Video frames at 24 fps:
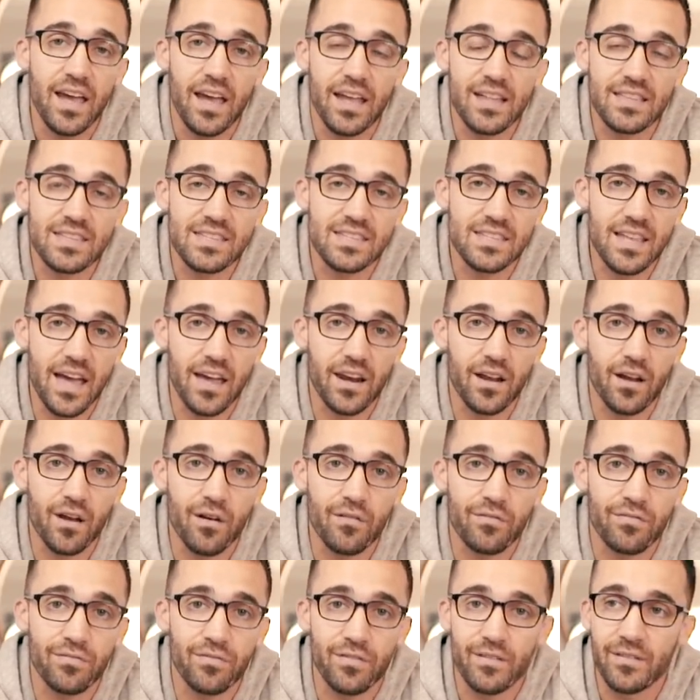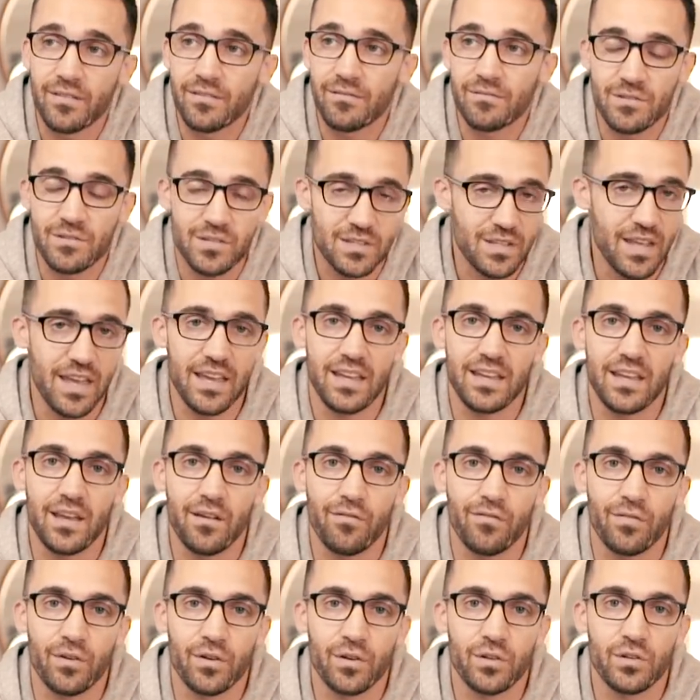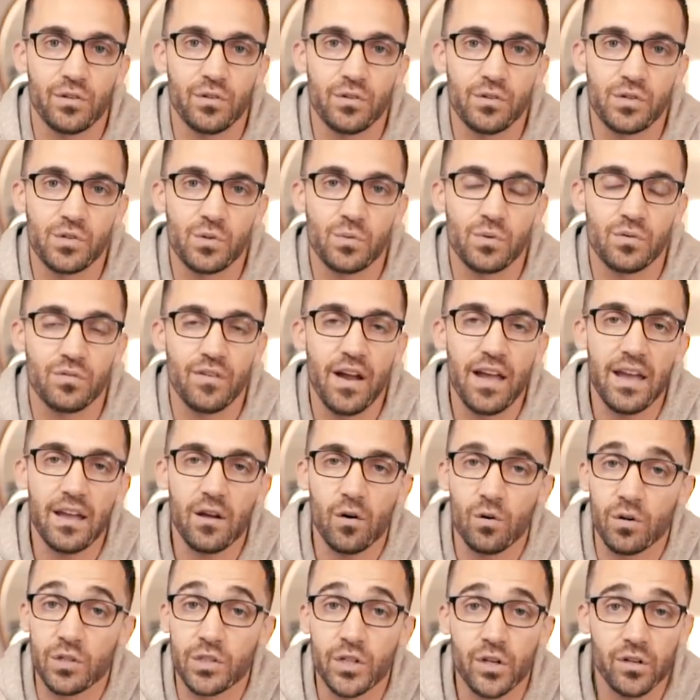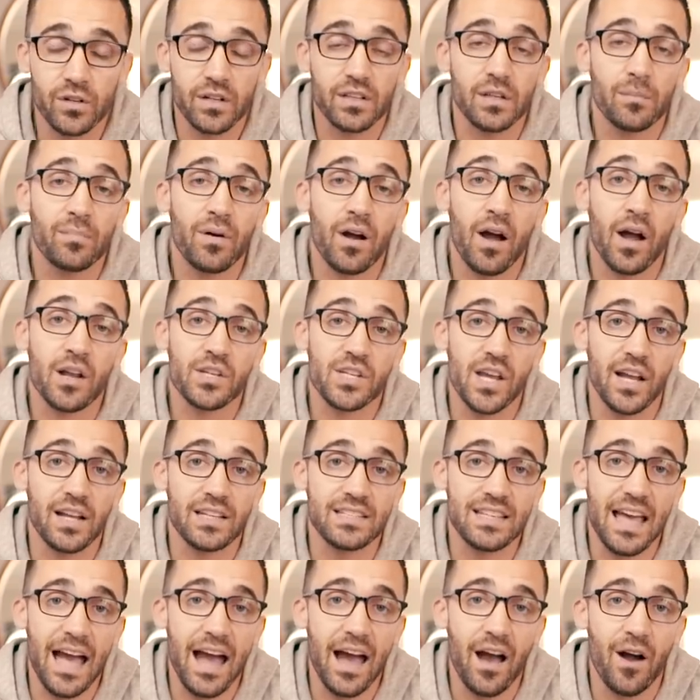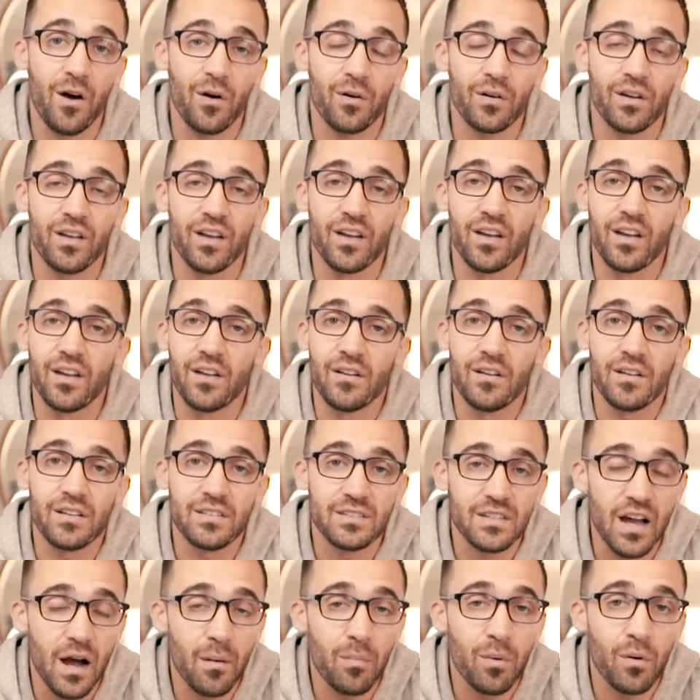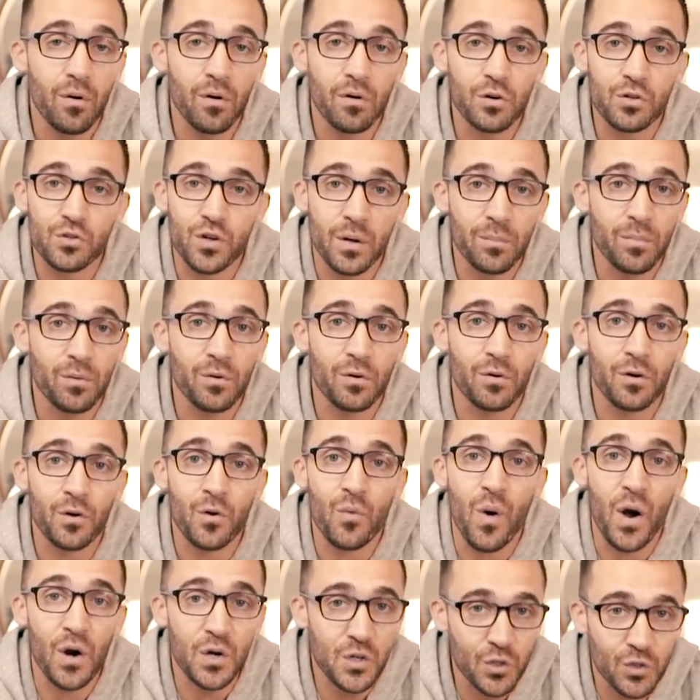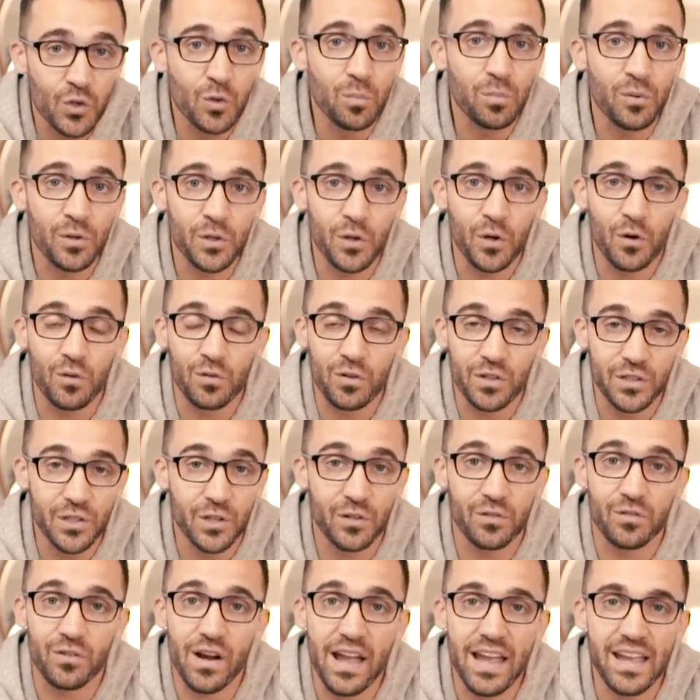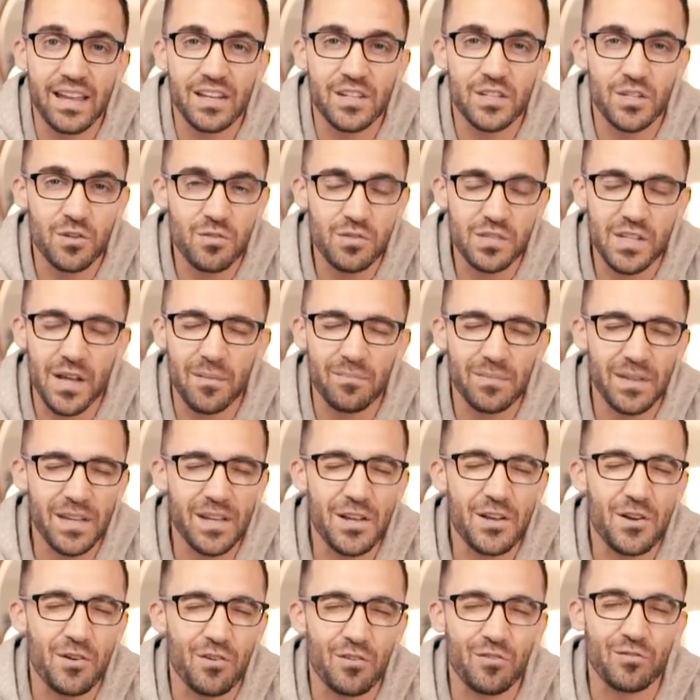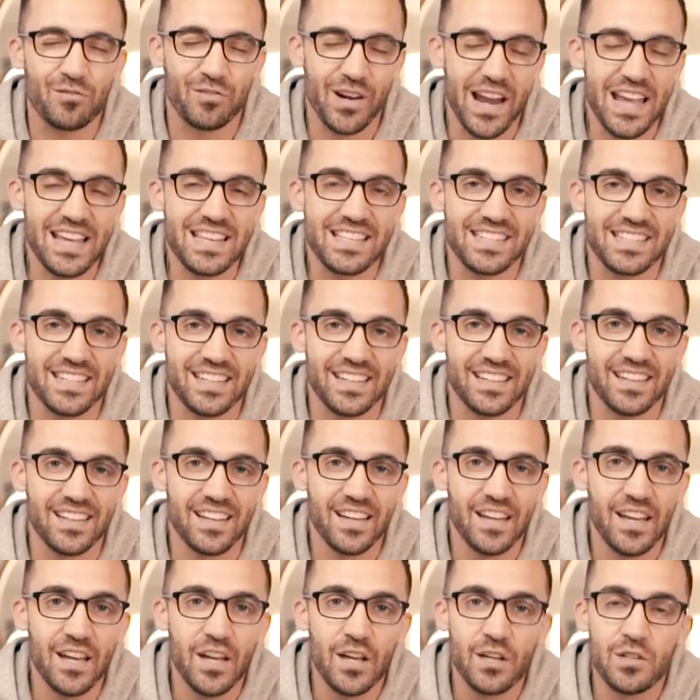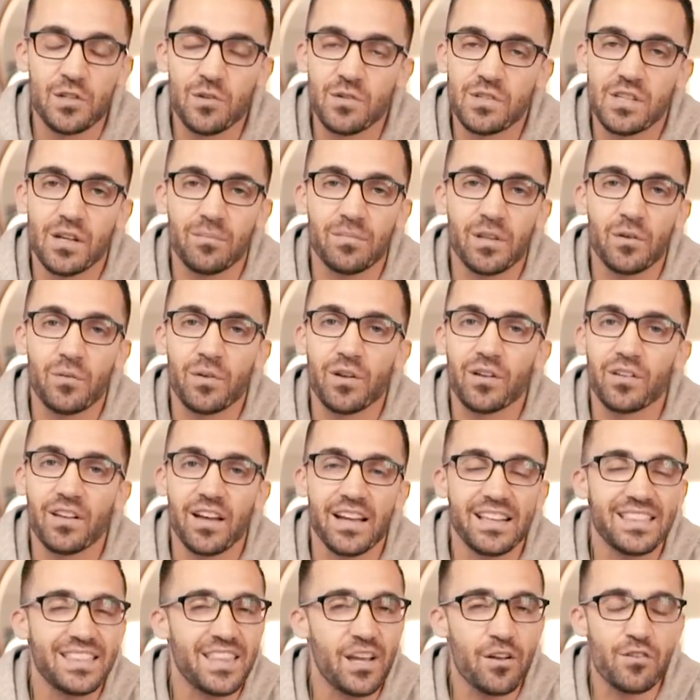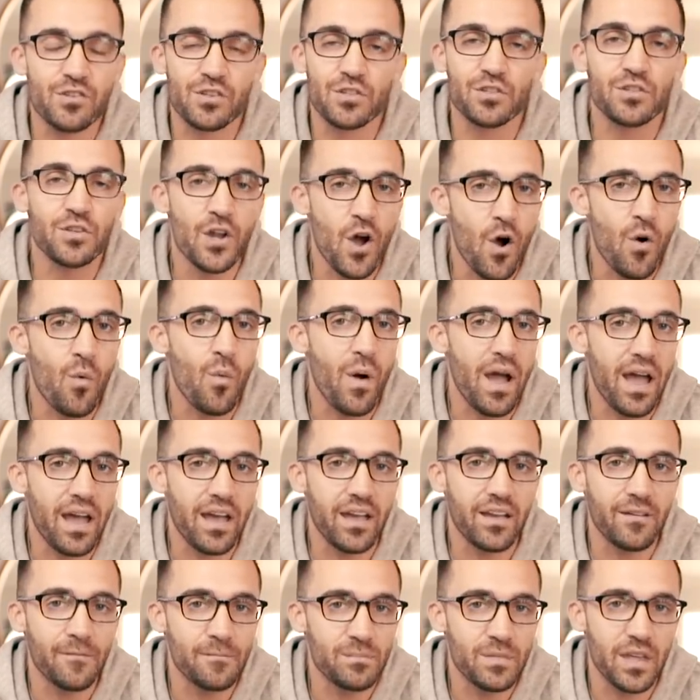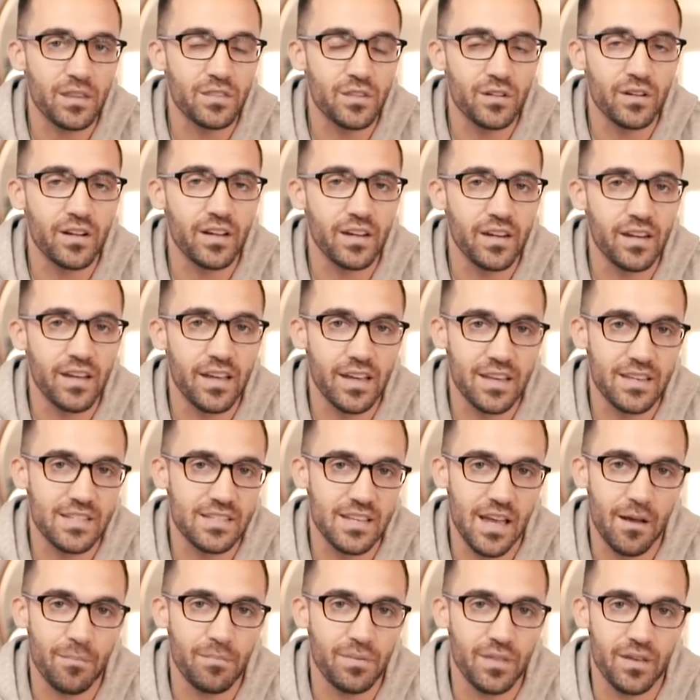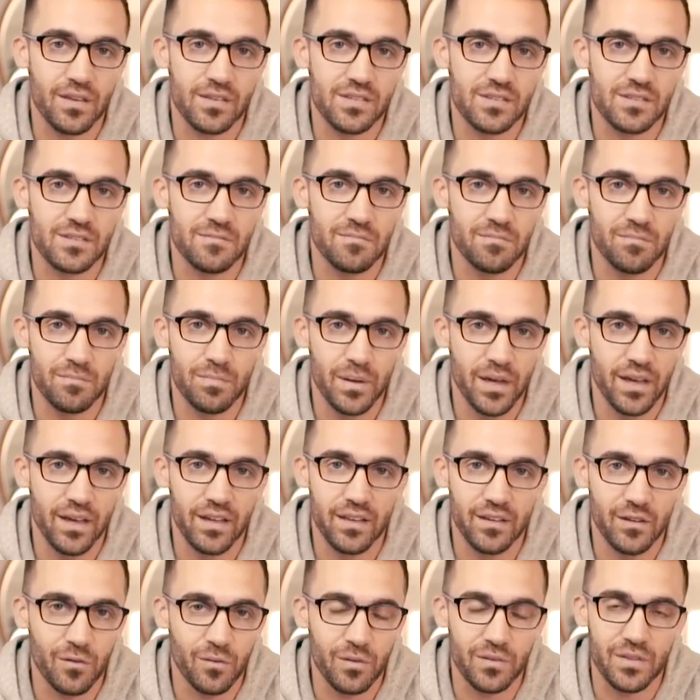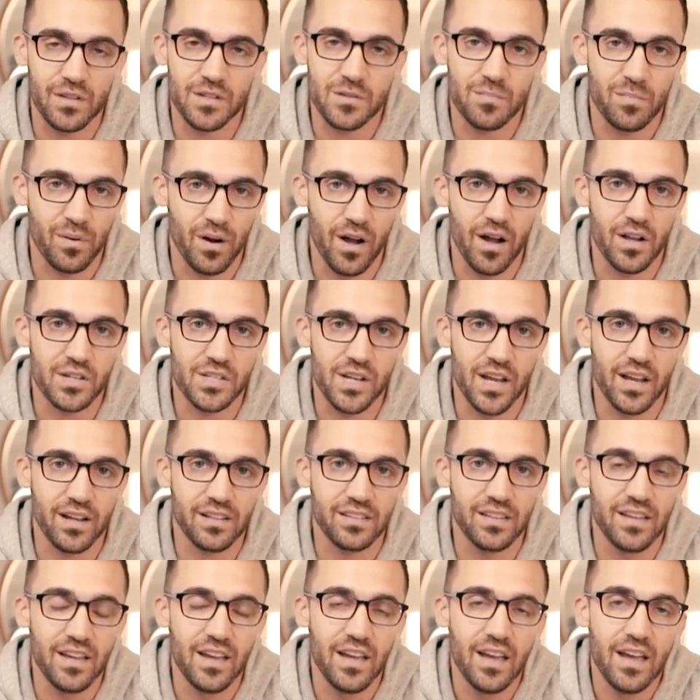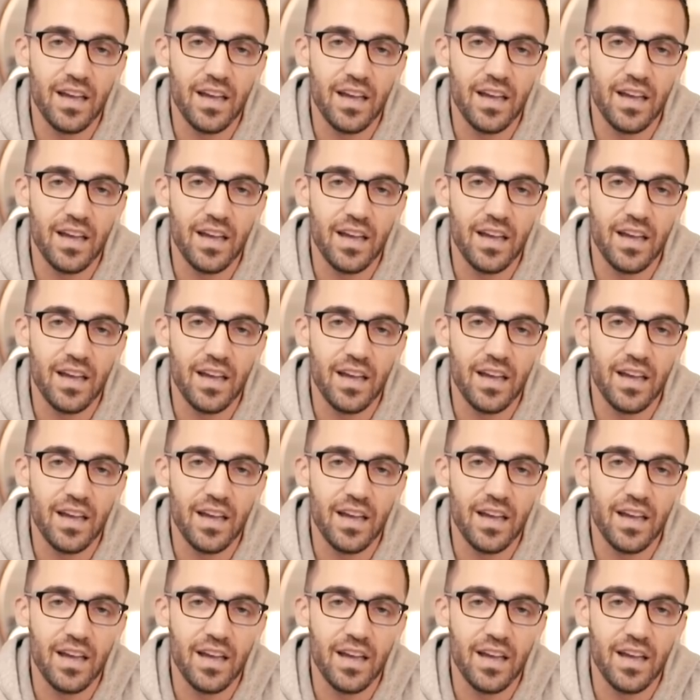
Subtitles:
Instead of taking it for your usual rate or turning the project down, double, triple, quadruple your rate, do something crazy. Do something where you're like, there's no way that they're gonna accept this bid or this project,